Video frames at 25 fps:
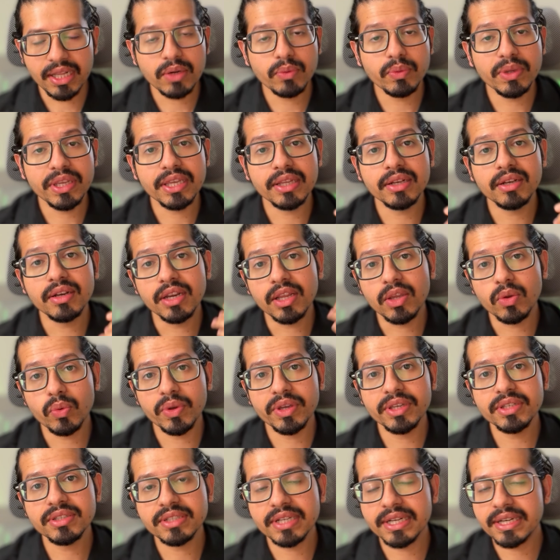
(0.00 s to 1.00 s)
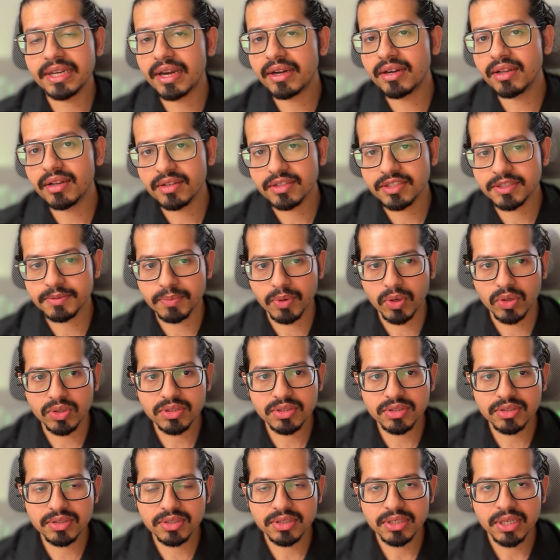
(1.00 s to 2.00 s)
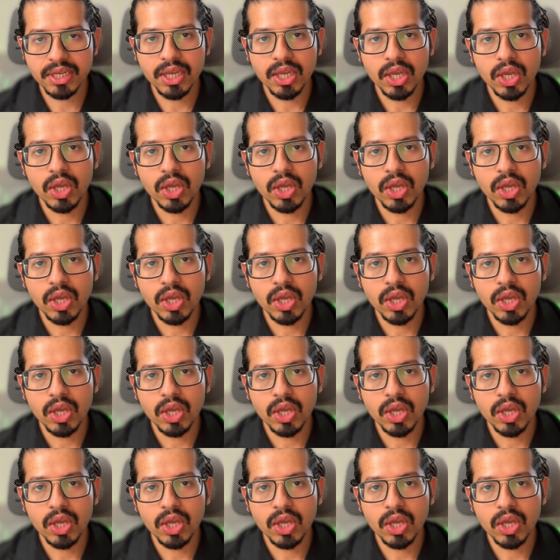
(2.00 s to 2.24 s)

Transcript: that we can request and get a response,